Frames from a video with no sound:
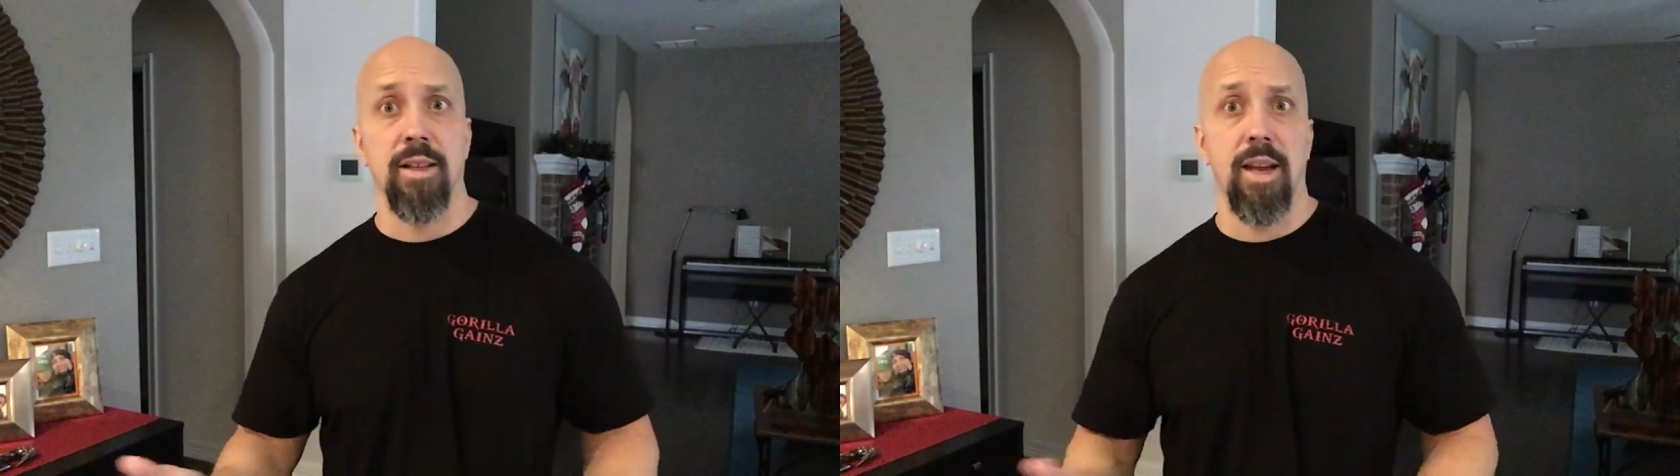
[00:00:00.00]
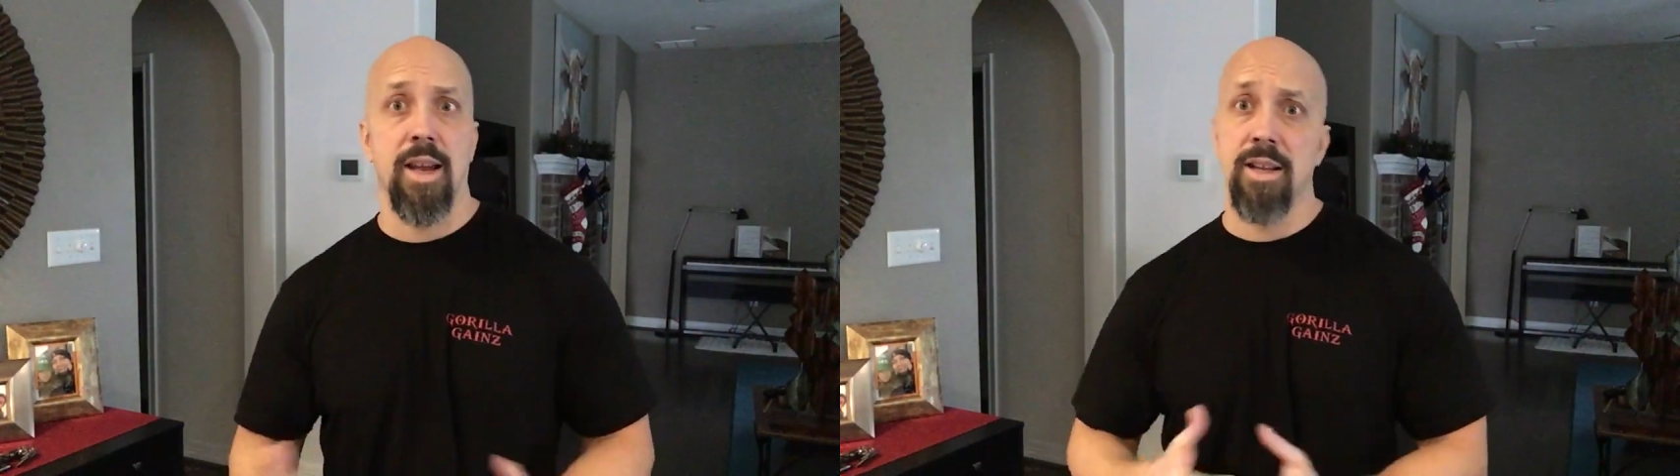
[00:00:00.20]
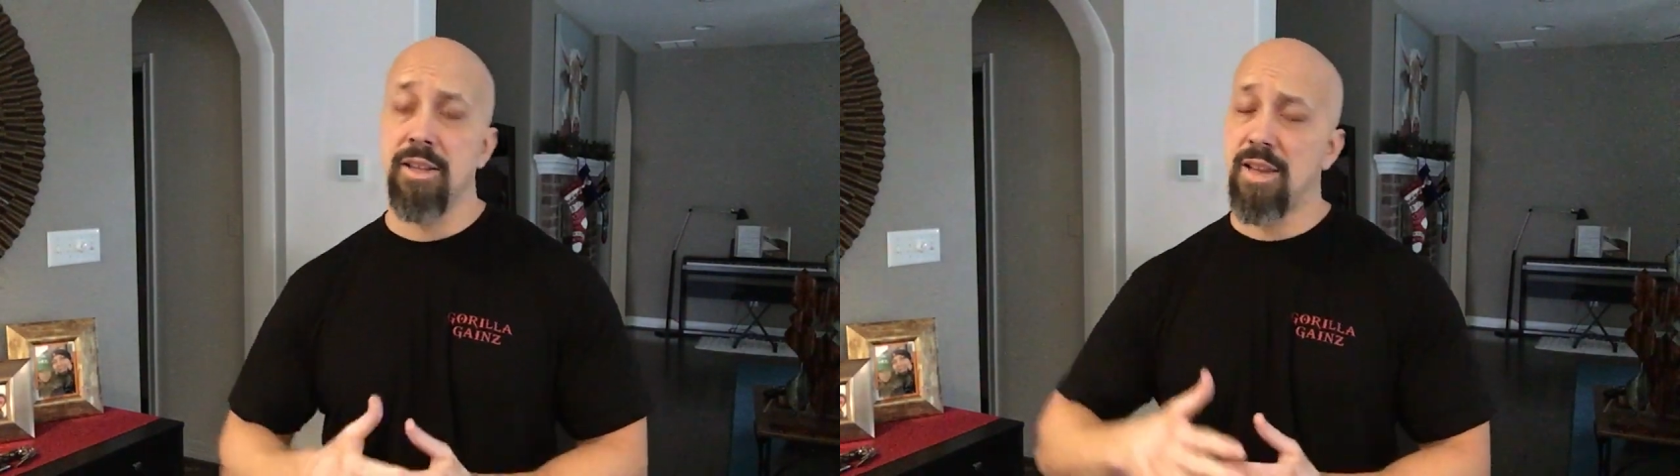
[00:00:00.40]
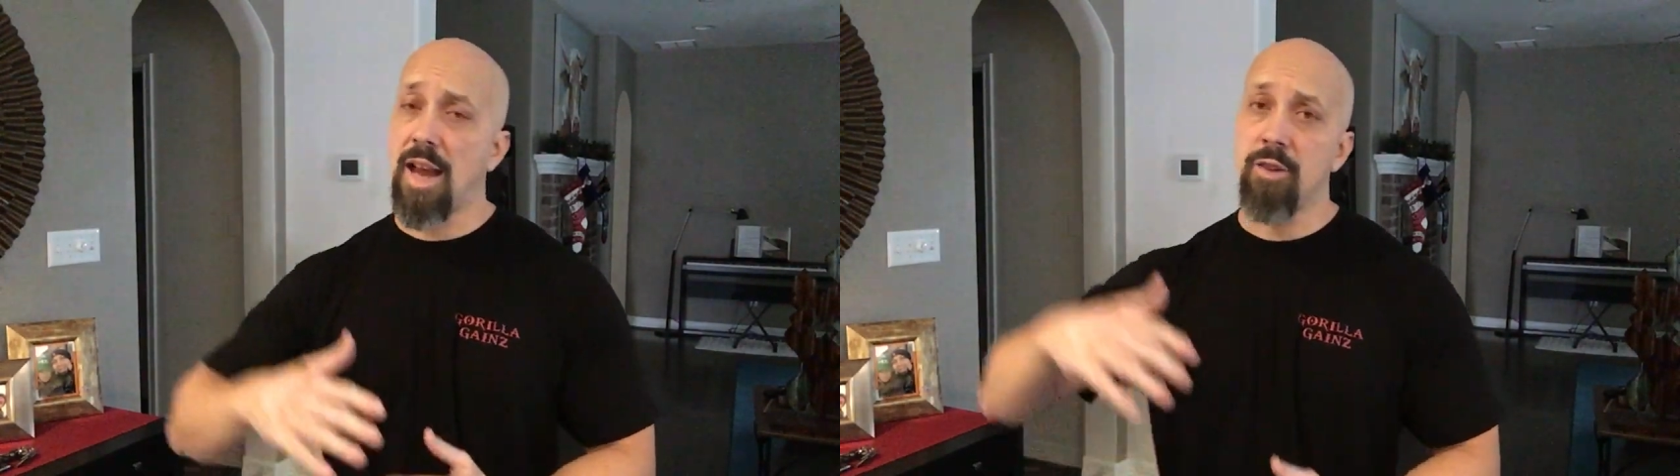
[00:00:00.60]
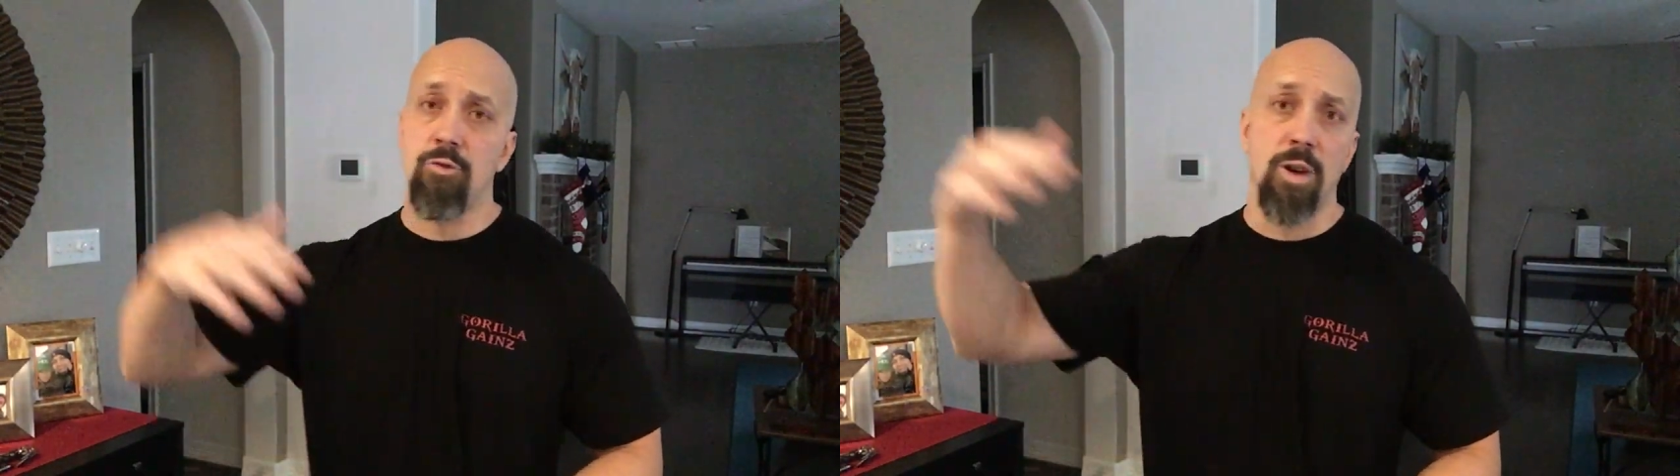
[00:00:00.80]
And he's
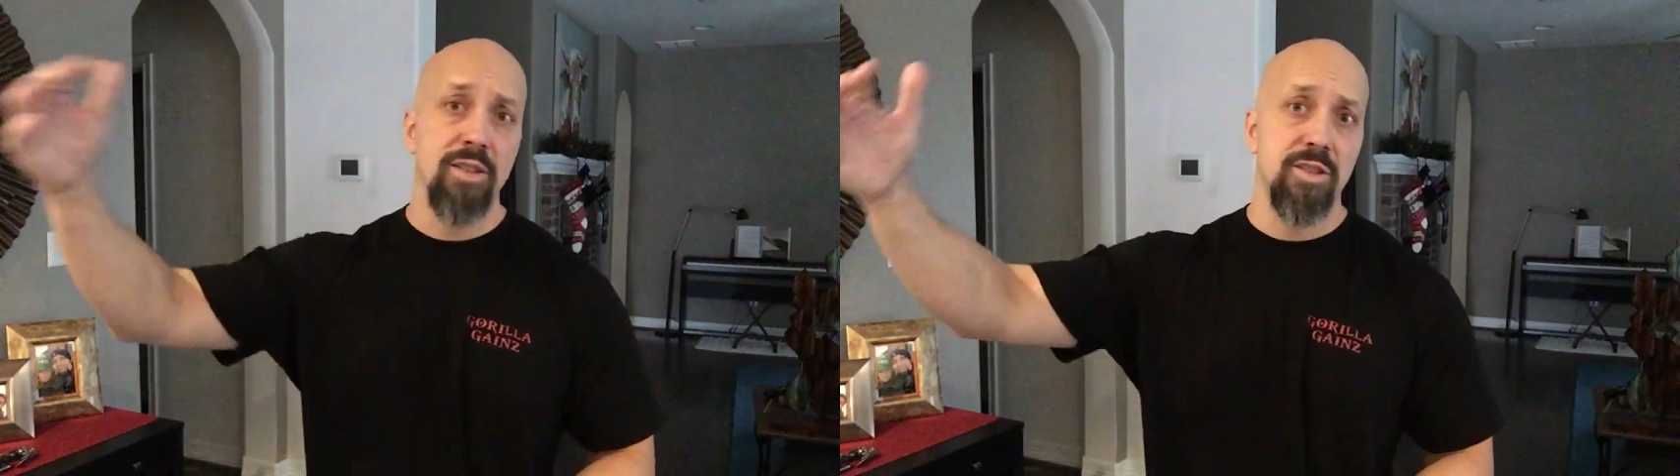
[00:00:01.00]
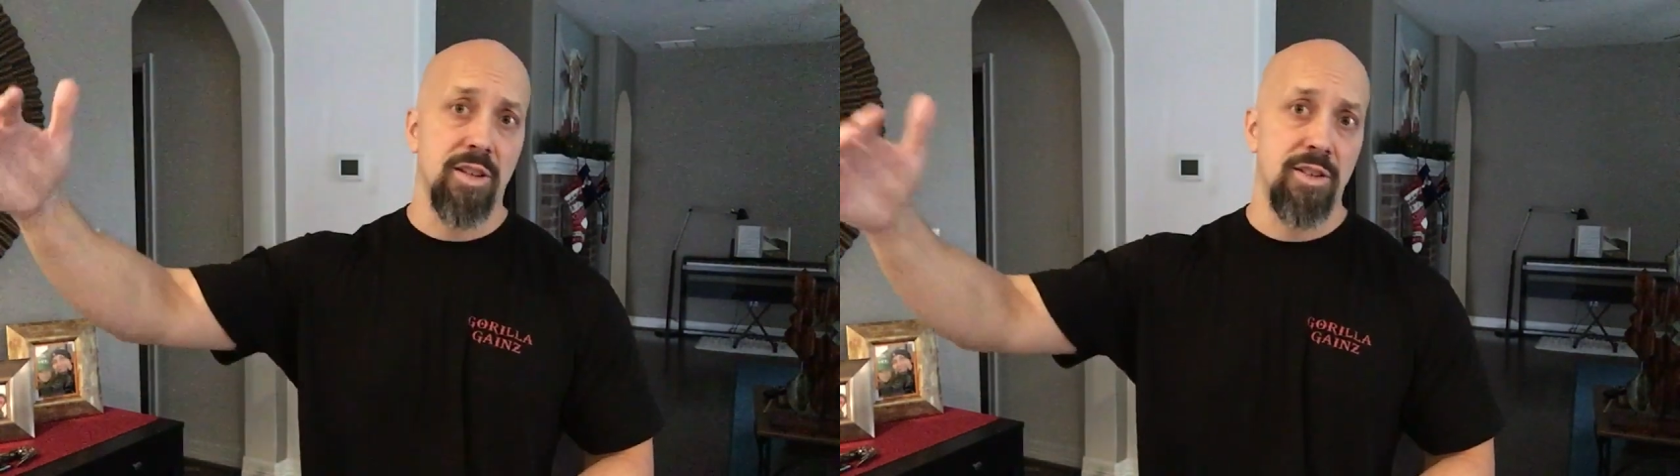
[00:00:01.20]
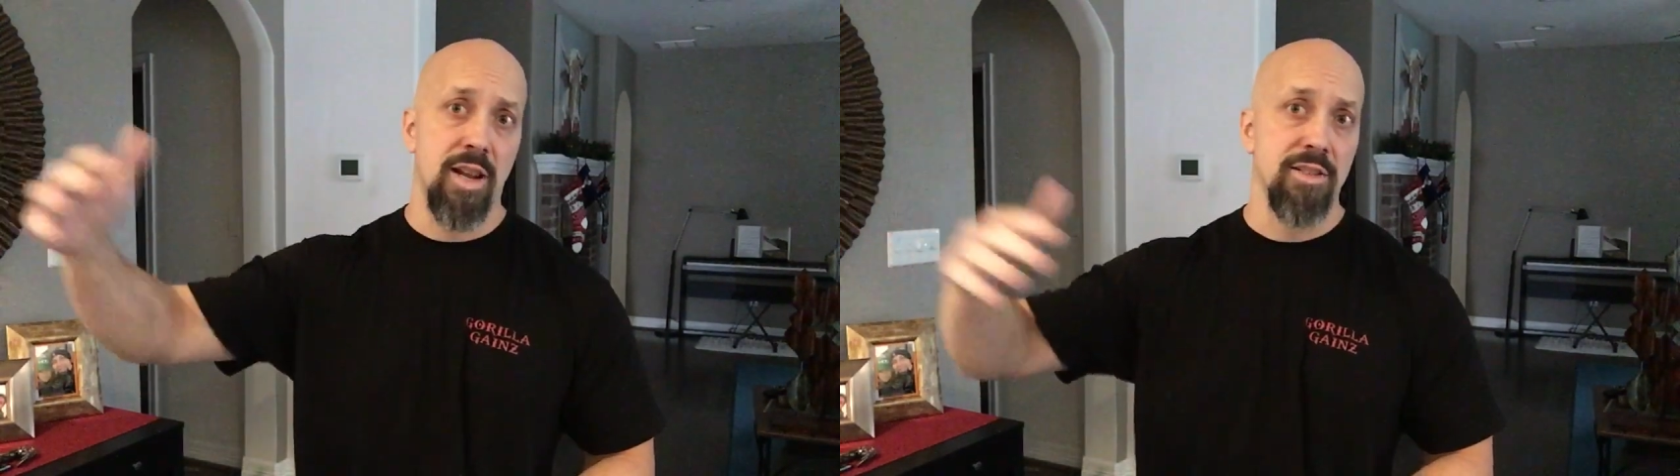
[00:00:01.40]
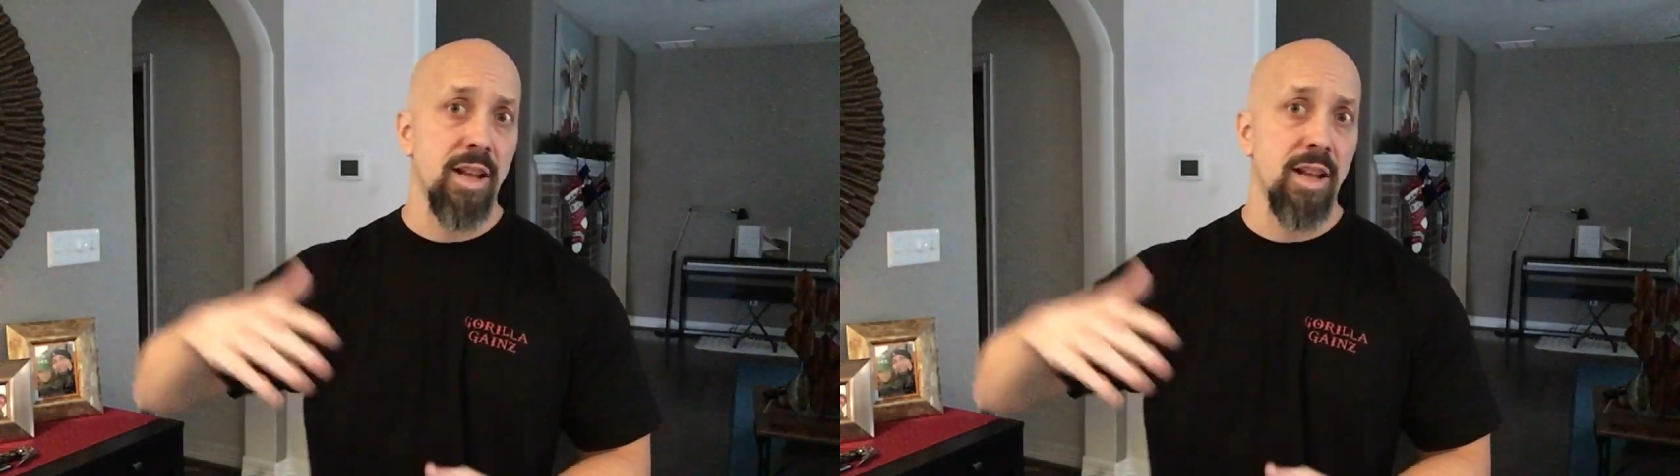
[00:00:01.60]
had great success.